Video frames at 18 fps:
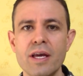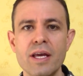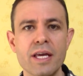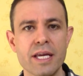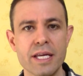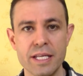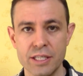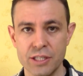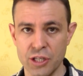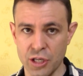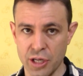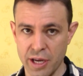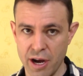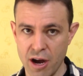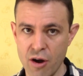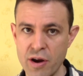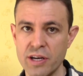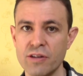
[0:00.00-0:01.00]
It is the
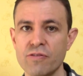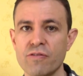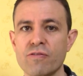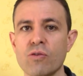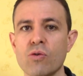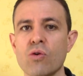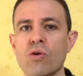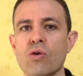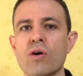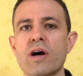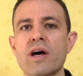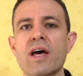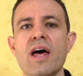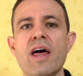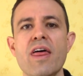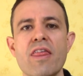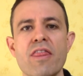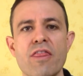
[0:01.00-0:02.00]
character for
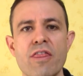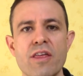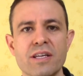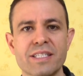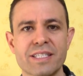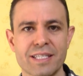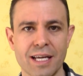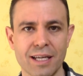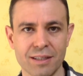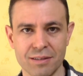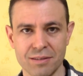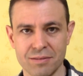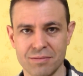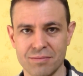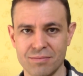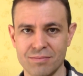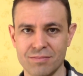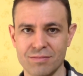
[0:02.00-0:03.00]
the sun.